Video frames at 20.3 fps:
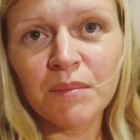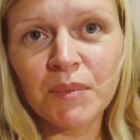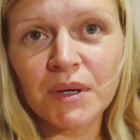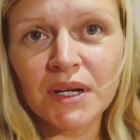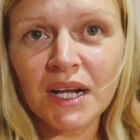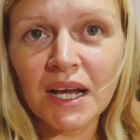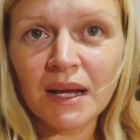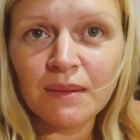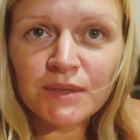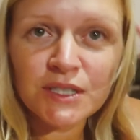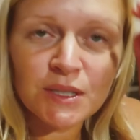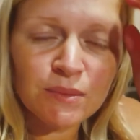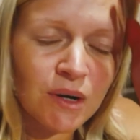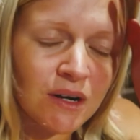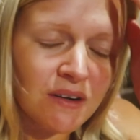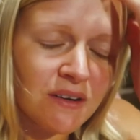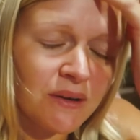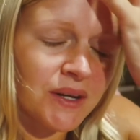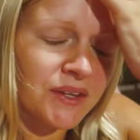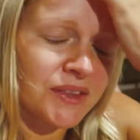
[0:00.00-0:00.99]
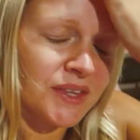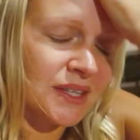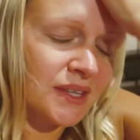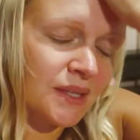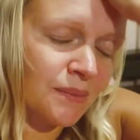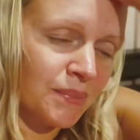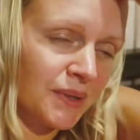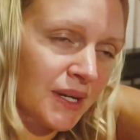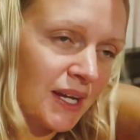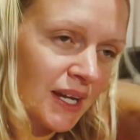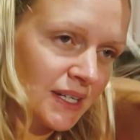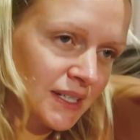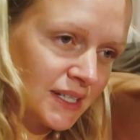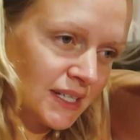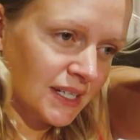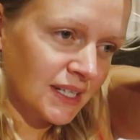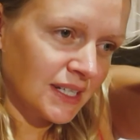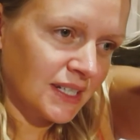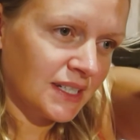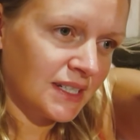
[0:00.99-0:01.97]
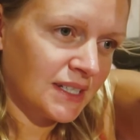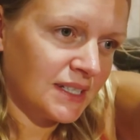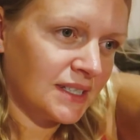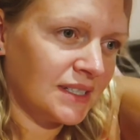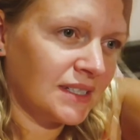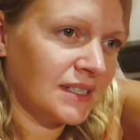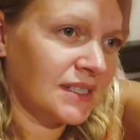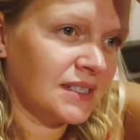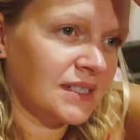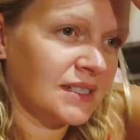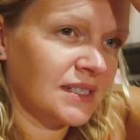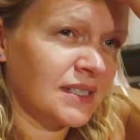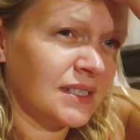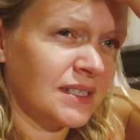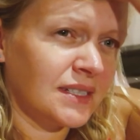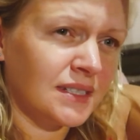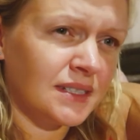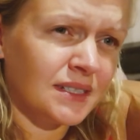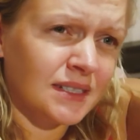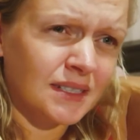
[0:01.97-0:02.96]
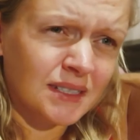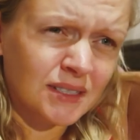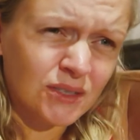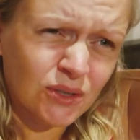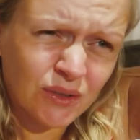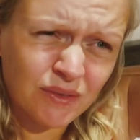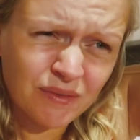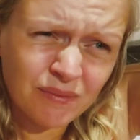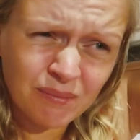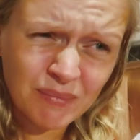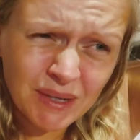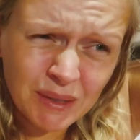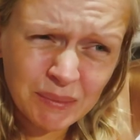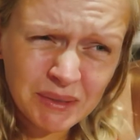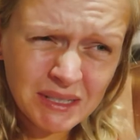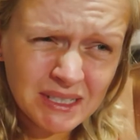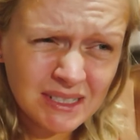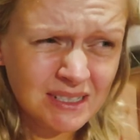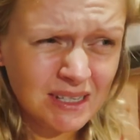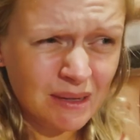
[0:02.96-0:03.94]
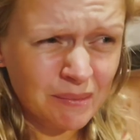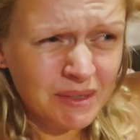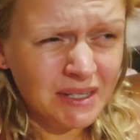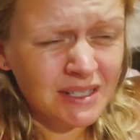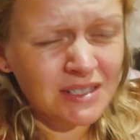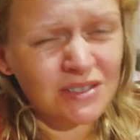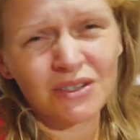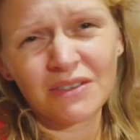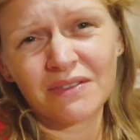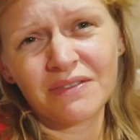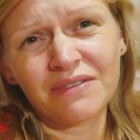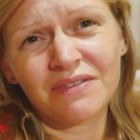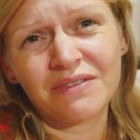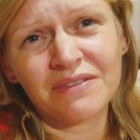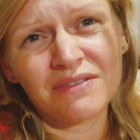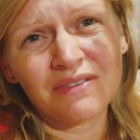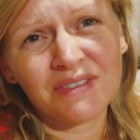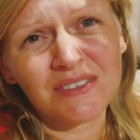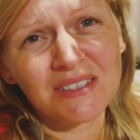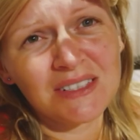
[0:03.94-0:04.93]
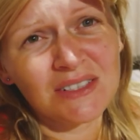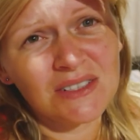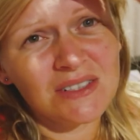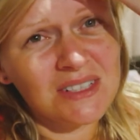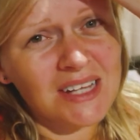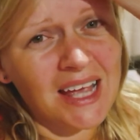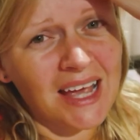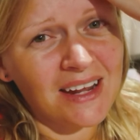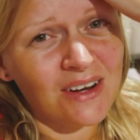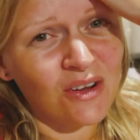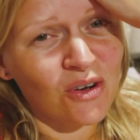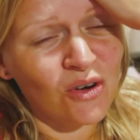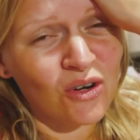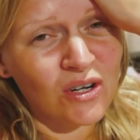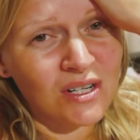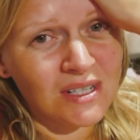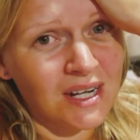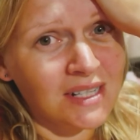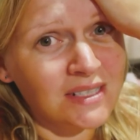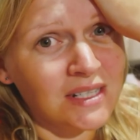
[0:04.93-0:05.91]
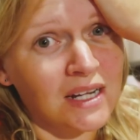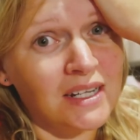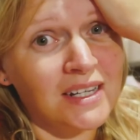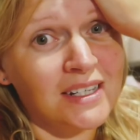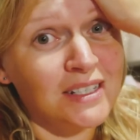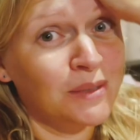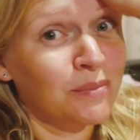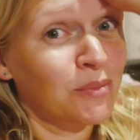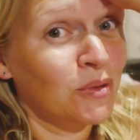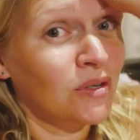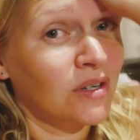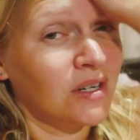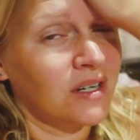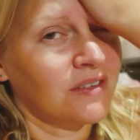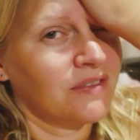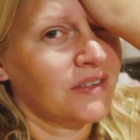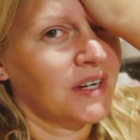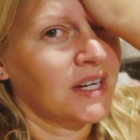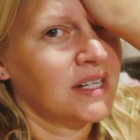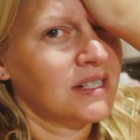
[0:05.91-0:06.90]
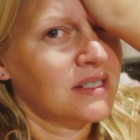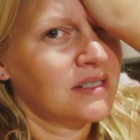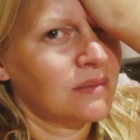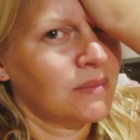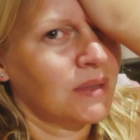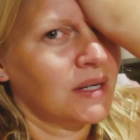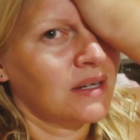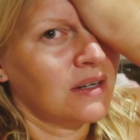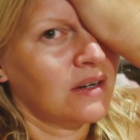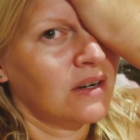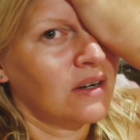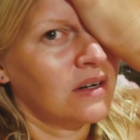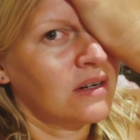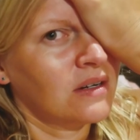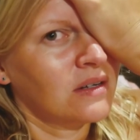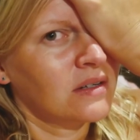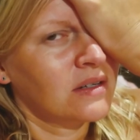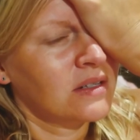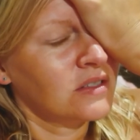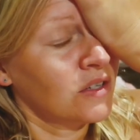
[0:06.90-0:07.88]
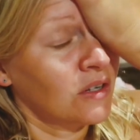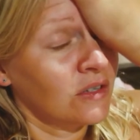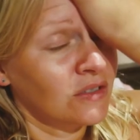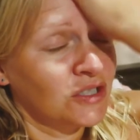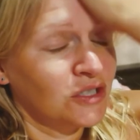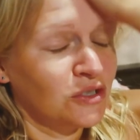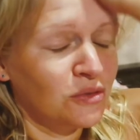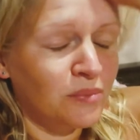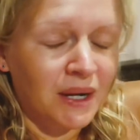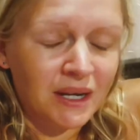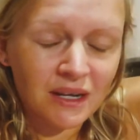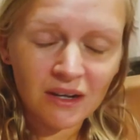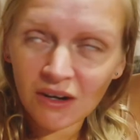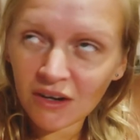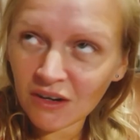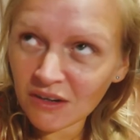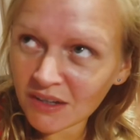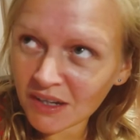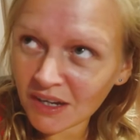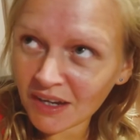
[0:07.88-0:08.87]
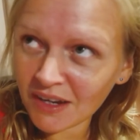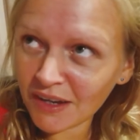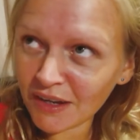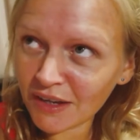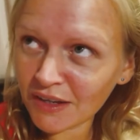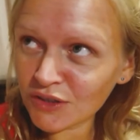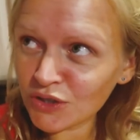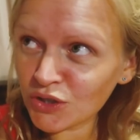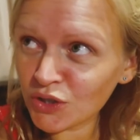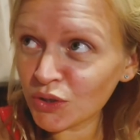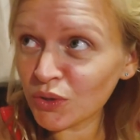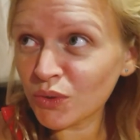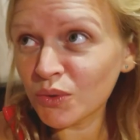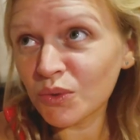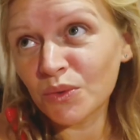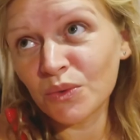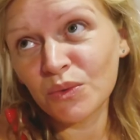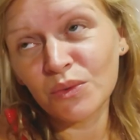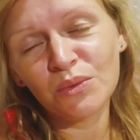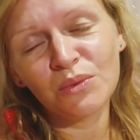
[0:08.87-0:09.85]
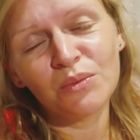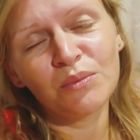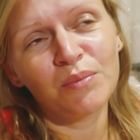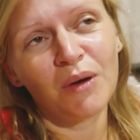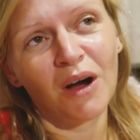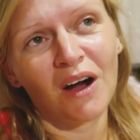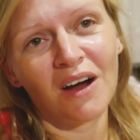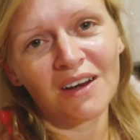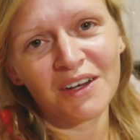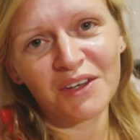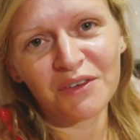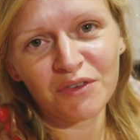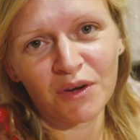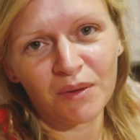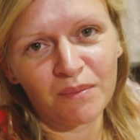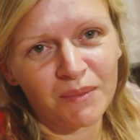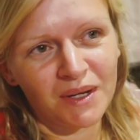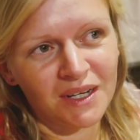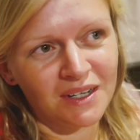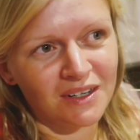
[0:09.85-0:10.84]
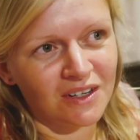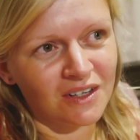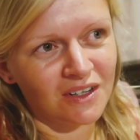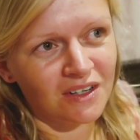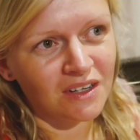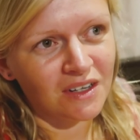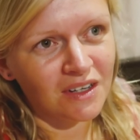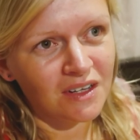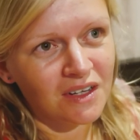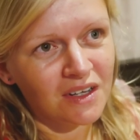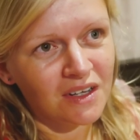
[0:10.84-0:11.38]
but tomorrow I think the plan is sort of maybe semi sort of getting organised. I need to book our flights to Bangkok, not to Bangkok, to Bali from Bangkok.